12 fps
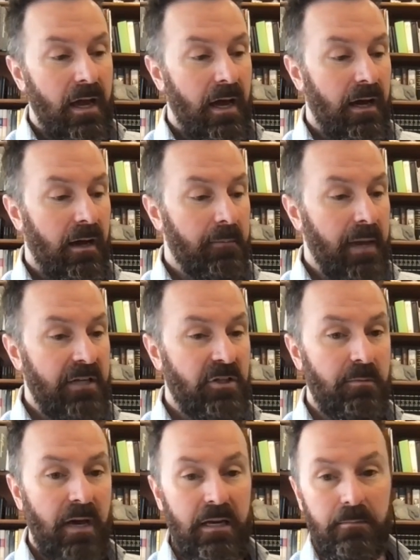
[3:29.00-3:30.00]
As
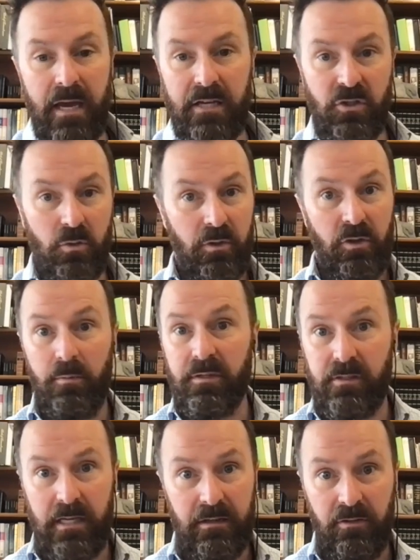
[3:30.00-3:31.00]
you might imagine with
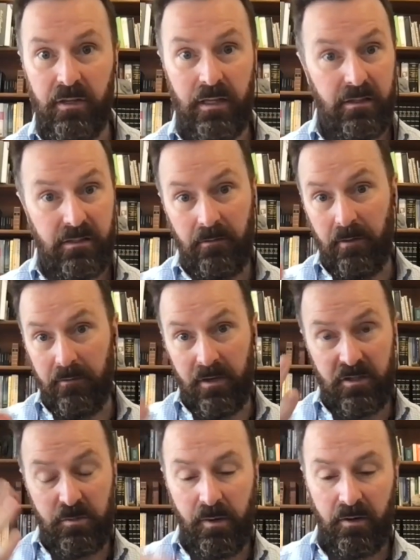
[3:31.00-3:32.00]
almost anything else, I've even
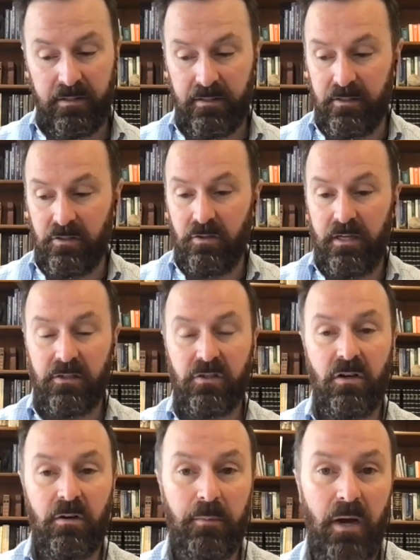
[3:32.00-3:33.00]
experienced this trying to
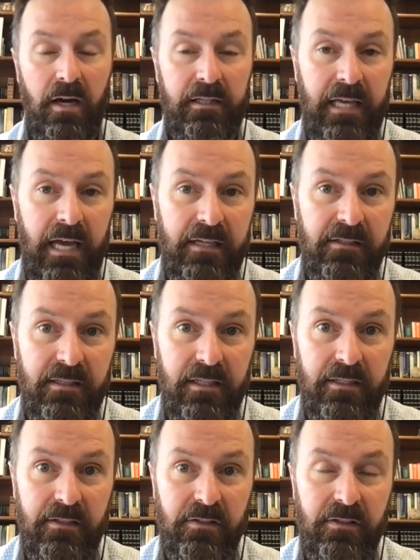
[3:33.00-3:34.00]
start a podcast,
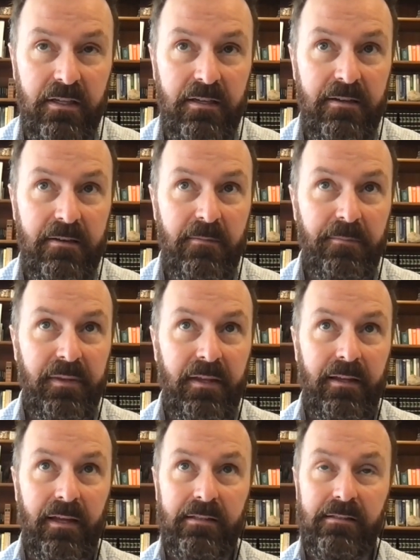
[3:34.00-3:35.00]
is
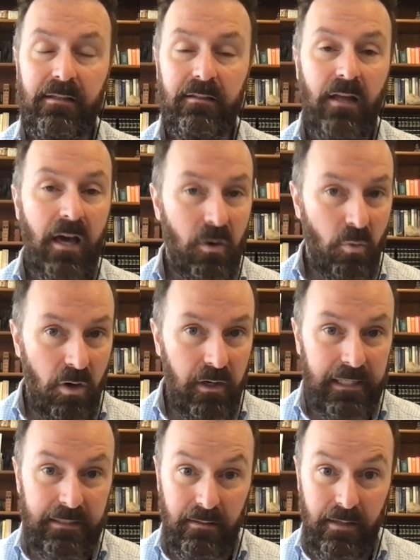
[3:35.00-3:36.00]
it's a lot of
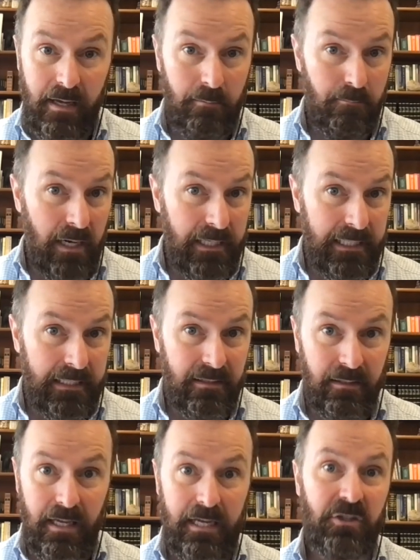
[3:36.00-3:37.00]
work, it's a lot of money, it's
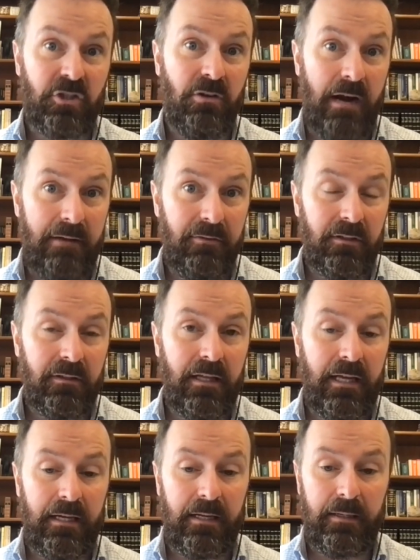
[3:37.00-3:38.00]
a lot of travel.
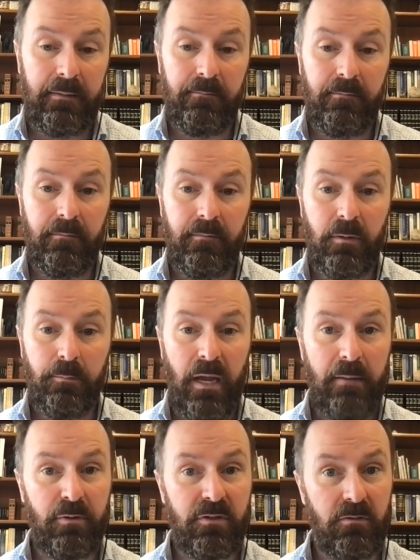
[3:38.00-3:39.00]
The
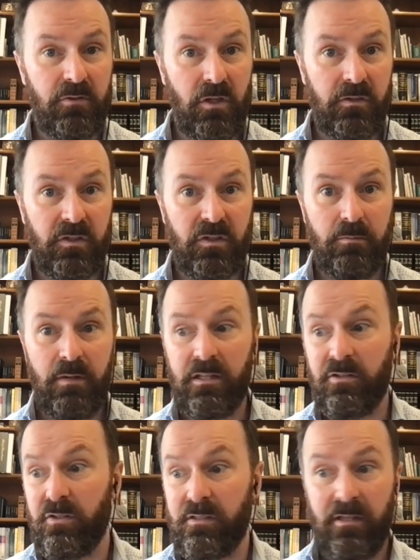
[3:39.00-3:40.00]
Papers of Joseph
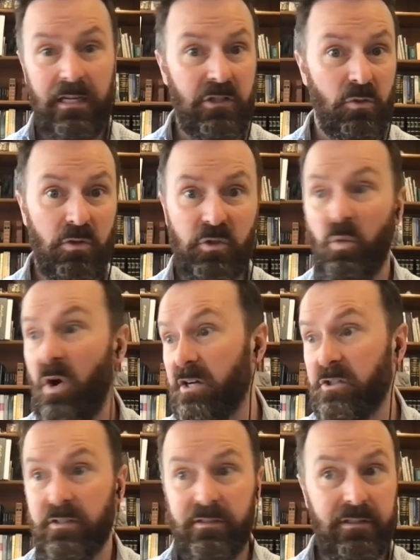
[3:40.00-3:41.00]
Smith, just like George
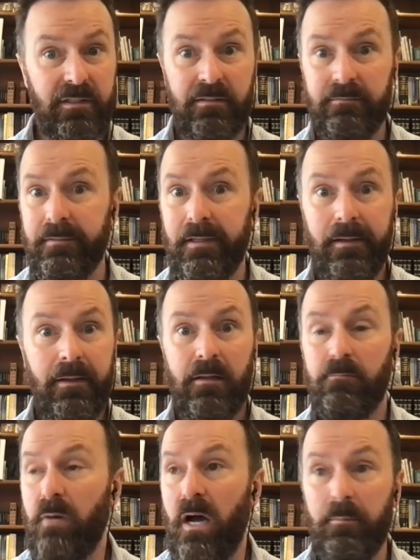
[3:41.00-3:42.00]
Washington,
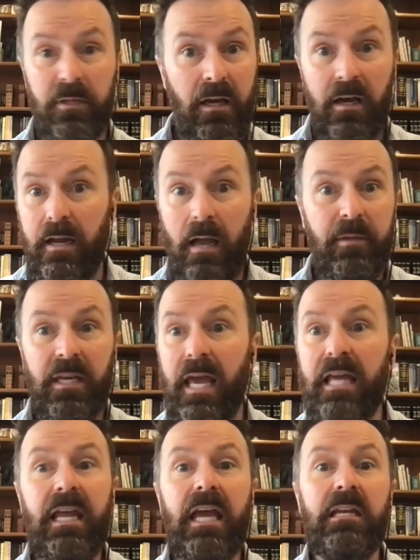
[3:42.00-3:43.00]
Mahatma Gandhi, I mean,
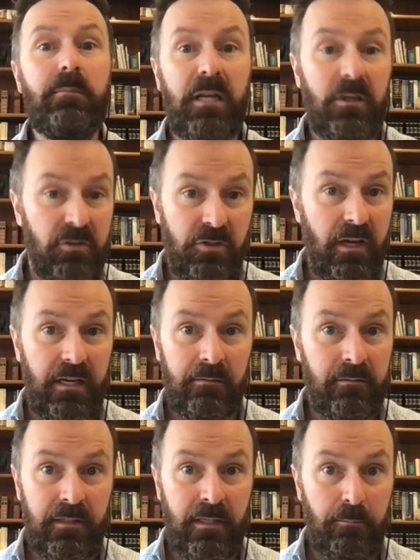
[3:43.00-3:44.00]
anybody you're trying to
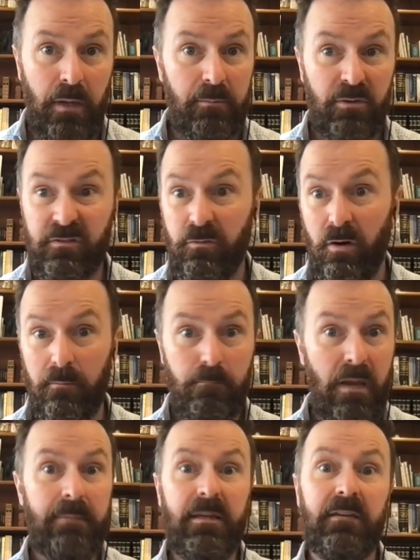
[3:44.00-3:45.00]
get papers for,
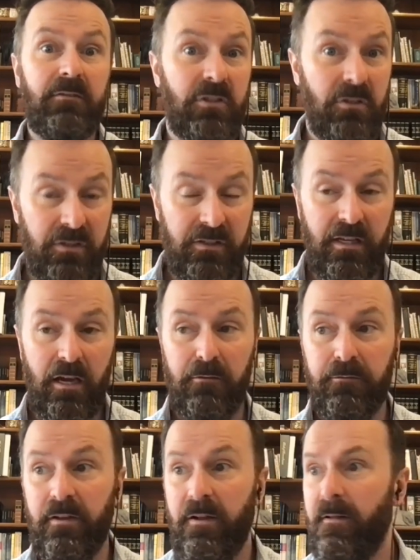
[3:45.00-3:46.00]
maybe even
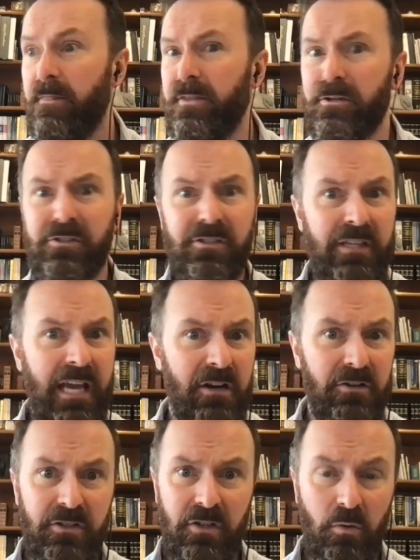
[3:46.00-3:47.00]
yourself, they're
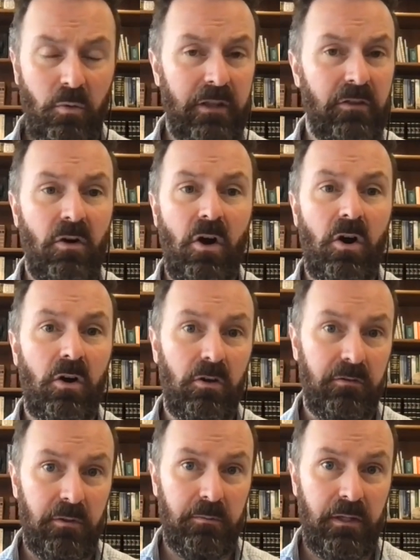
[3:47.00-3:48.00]
scattered to the wind. They're all
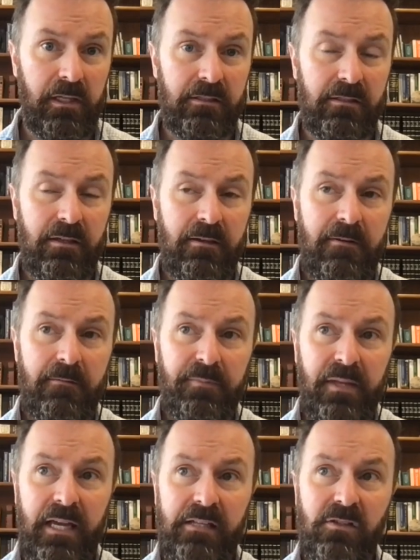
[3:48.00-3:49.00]
over the place.
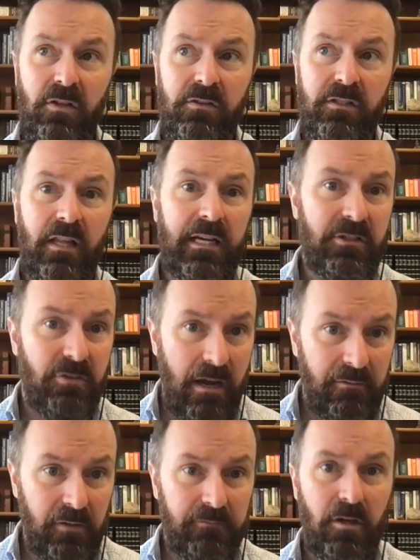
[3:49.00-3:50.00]
And so there's a lot of
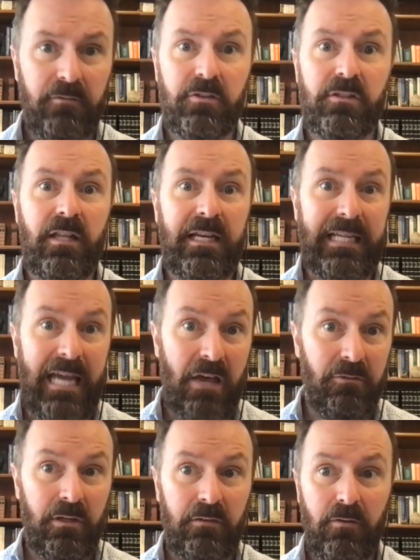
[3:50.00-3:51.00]
travel involved. There's a lot of
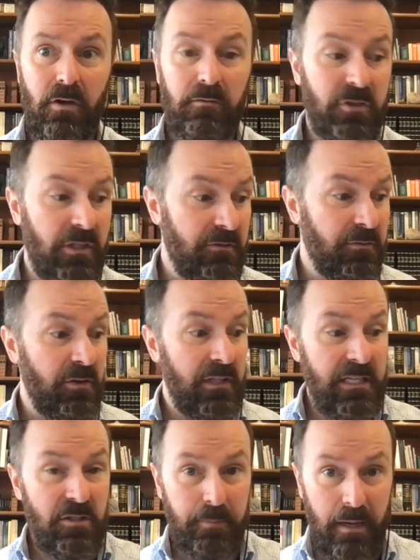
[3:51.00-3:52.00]
gathering involved. Just for
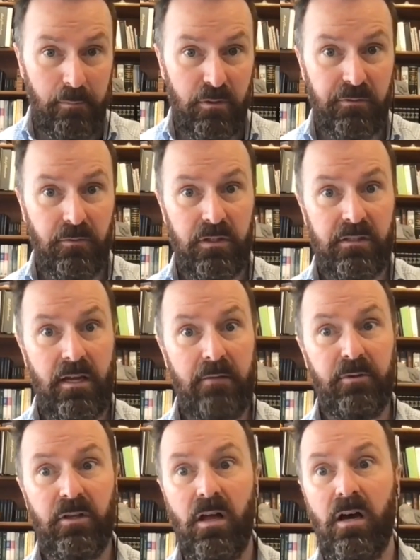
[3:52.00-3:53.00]
these papers, for
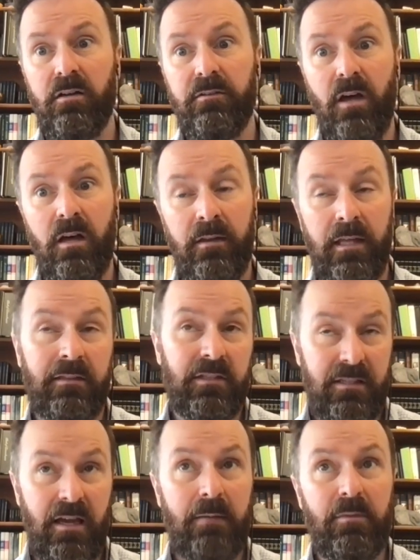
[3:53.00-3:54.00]
example, at the
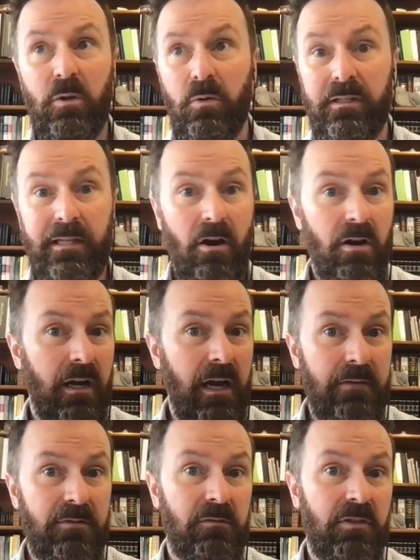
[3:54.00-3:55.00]
time they were in the
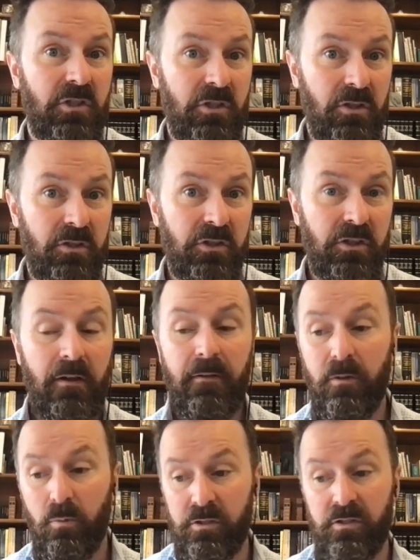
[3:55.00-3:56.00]
archives of the church,
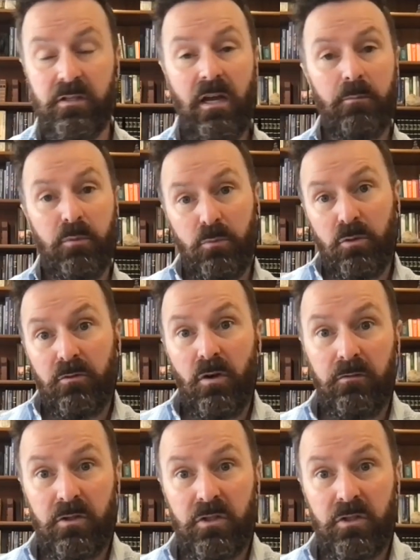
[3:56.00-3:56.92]
which has now been moved over